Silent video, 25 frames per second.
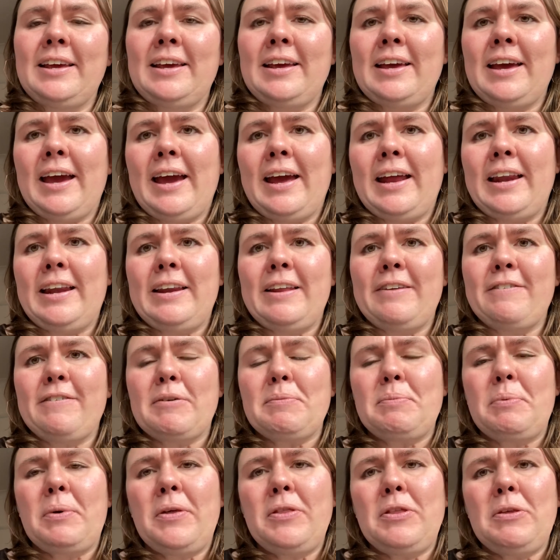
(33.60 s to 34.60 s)
and if I
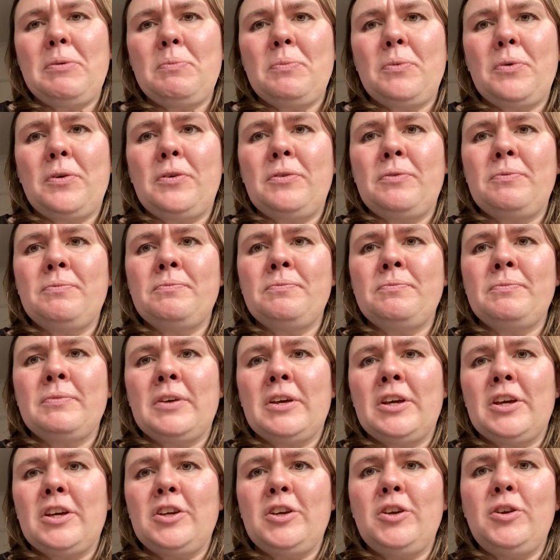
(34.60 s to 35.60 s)
put them on
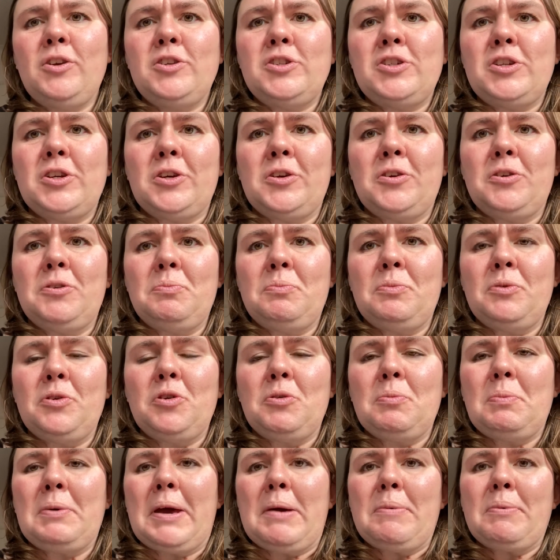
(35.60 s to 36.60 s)
YouTube, you'll
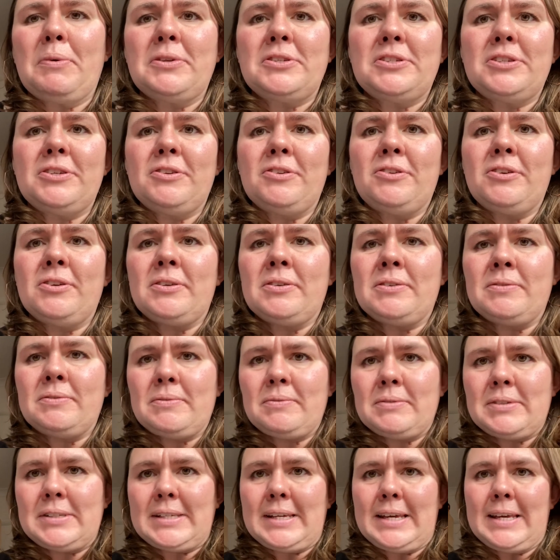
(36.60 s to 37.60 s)
be able to
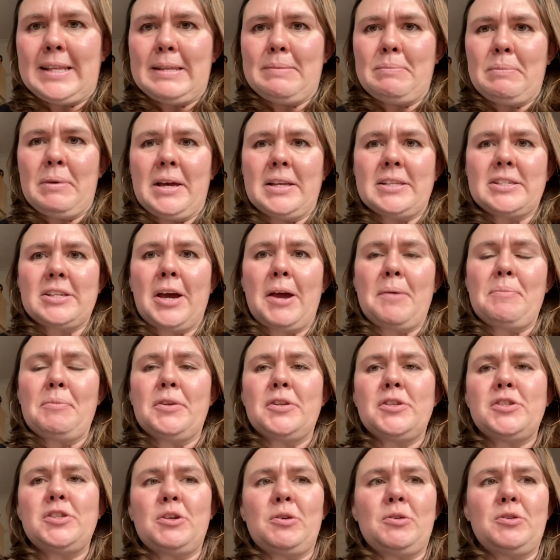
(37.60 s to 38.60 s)
see them at a time that
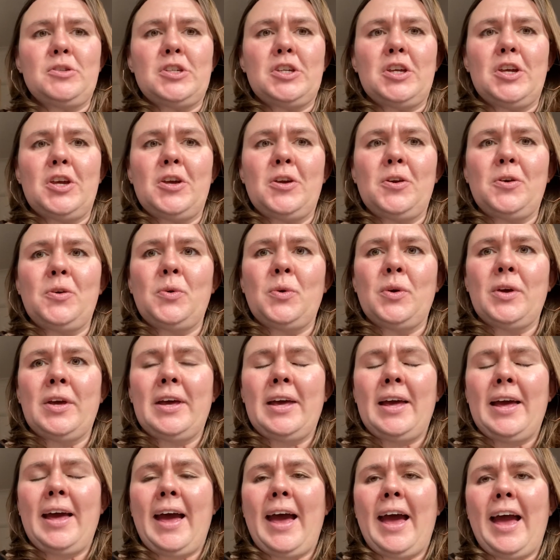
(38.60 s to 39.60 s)
suits you,
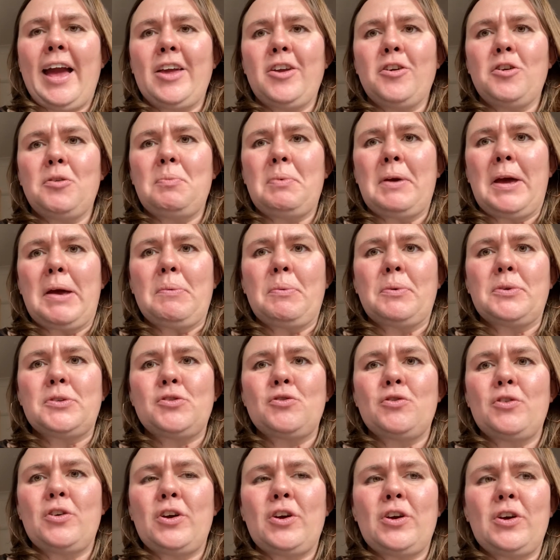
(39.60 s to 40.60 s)
and you'll be able to
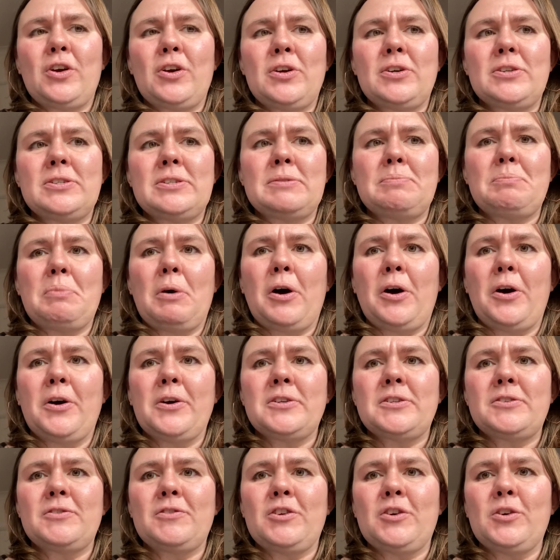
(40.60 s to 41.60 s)
rehearse
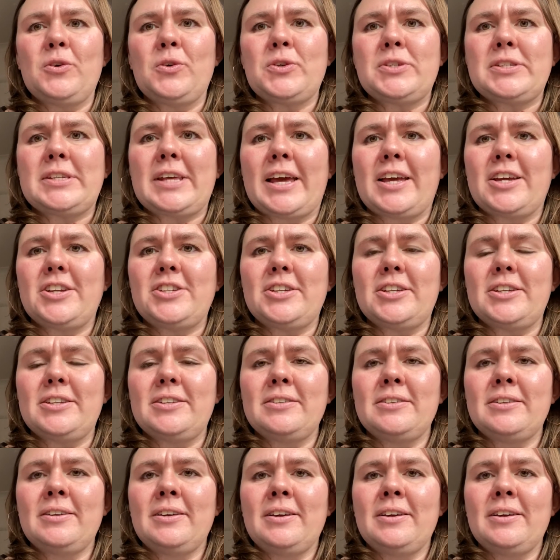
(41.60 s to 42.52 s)
parts for your section,